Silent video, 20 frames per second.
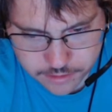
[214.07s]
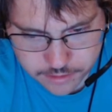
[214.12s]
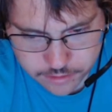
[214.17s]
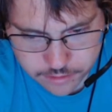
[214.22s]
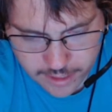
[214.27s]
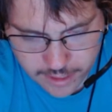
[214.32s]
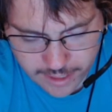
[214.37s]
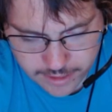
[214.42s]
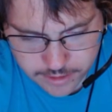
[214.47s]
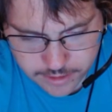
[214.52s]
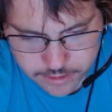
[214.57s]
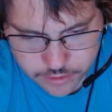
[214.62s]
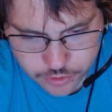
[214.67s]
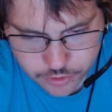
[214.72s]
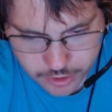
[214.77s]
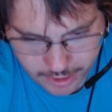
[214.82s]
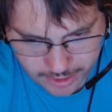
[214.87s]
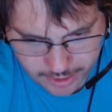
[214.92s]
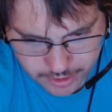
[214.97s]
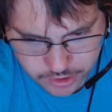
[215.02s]
has
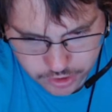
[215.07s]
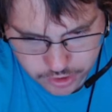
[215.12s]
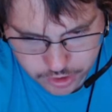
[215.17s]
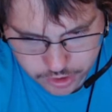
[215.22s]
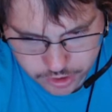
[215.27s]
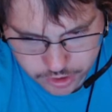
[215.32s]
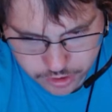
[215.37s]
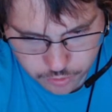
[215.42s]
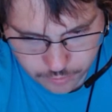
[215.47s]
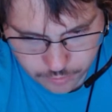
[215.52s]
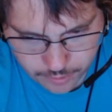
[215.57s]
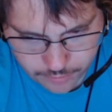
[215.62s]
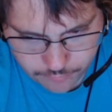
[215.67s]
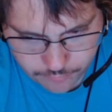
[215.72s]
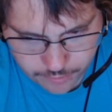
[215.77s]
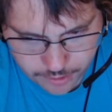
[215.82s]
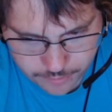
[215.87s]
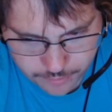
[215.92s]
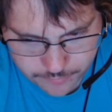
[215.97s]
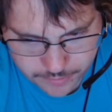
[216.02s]
changed, where
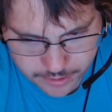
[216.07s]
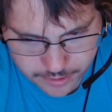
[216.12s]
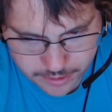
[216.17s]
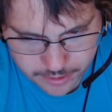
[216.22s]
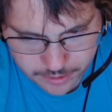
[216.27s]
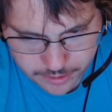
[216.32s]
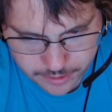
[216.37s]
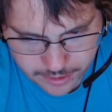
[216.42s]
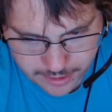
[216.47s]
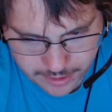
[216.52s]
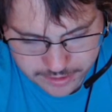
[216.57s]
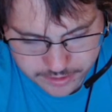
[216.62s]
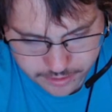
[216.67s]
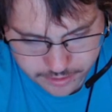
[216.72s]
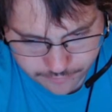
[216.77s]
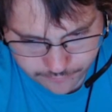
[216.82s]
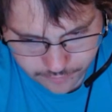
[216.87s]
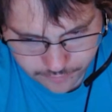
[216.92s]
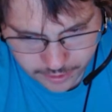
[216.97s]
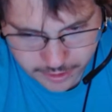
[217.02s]
from the
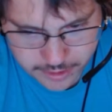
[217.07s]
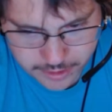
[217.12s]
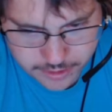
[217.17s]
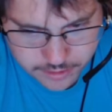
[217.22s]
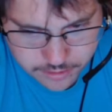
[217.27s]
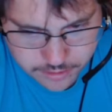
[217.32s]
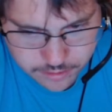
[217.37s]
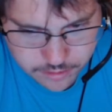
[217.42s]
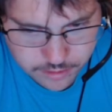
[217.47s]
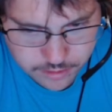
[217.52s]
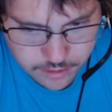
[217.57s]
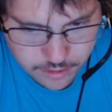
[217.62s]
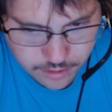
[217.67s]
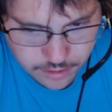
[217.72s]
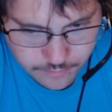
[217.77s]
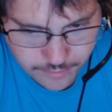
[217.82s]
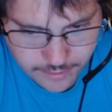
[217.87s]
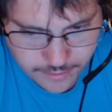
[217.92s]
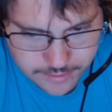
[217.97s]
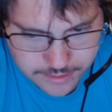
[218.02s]
constant floodings
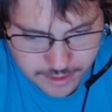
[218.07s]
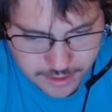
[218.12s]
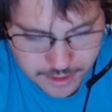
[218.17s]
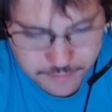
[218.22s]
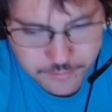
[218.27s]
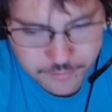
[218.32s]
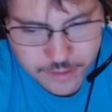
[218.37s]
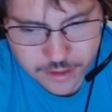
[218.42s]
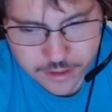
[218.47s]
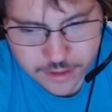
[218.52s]
around the time,